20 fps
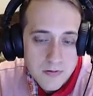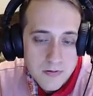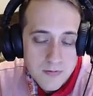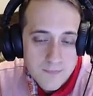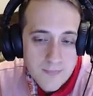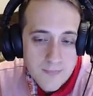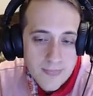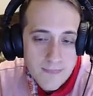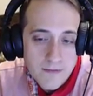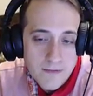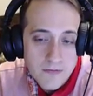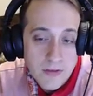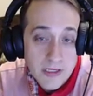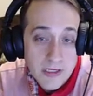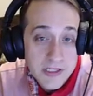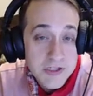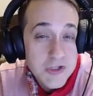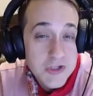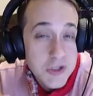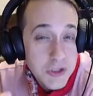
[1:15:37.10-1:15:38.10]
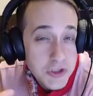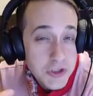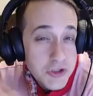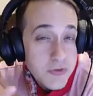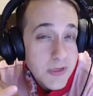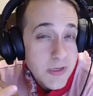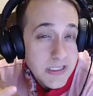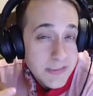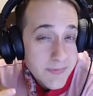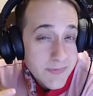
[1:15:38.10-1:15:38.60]
Like a turn
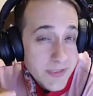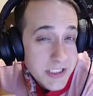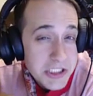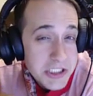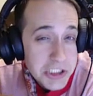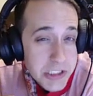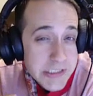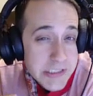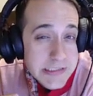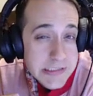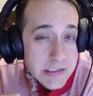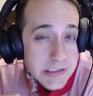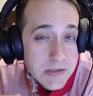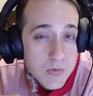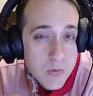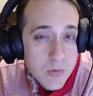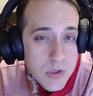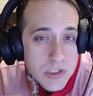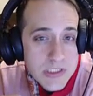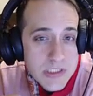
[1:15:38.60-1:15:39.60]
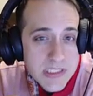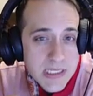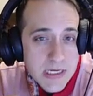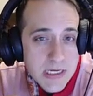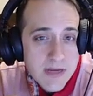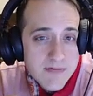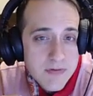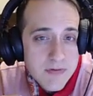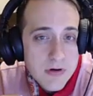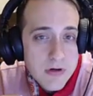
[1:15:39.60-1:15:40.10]
2 Expedition isn't the worst
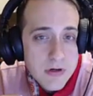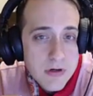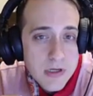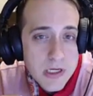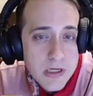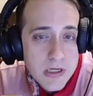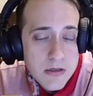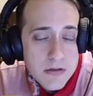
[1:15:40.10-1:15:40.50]
thing ever.